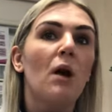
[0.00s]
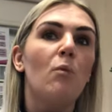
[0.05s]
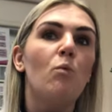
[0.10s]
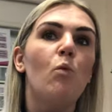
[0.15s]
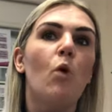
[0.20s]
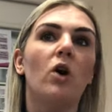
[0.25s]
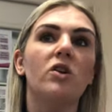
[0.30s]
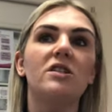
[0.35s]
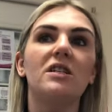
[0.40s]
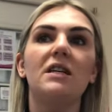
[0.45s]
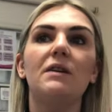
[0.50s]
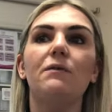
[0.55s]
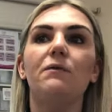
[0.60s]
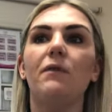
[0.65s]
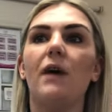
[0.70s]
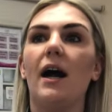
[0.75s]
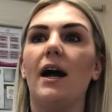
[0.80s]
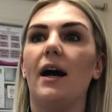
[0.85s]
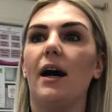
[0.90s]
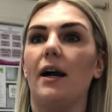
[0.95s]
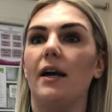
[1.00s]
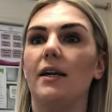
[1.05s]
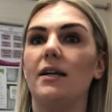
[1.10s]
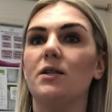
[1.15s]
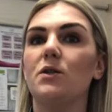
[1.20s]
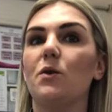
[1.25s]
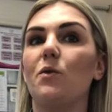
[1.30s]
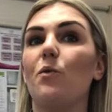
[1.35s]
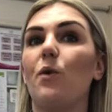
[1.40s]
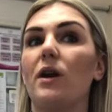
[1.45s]
and what did he
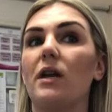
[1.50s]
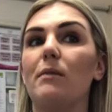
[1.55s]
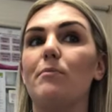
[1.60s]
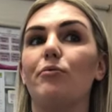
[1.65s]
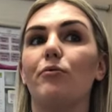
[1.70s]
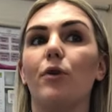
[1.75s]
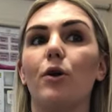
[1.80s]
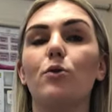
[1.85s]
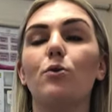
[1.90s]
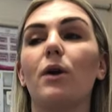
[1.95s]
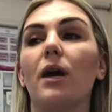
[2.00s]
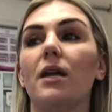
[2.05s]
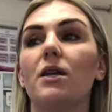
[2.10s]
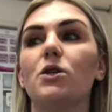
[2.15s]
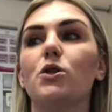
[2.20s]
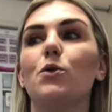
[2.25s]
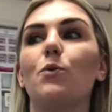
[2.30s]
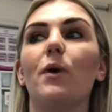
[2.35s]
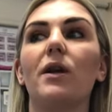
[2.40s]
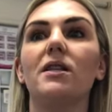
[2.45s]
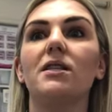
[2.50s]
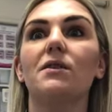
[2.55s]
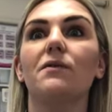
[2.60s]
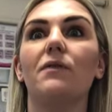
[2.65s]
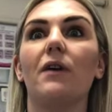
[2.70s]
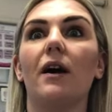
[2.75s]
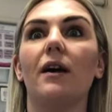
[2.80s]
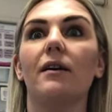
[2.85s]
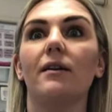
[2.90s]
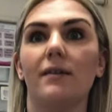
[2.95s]
find when he broke into
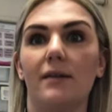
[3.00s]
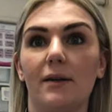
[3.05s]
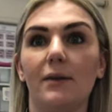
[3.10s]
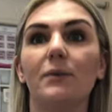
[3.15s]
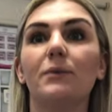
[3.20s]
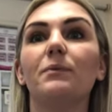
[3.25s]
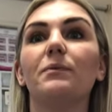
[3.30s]
Winterfang?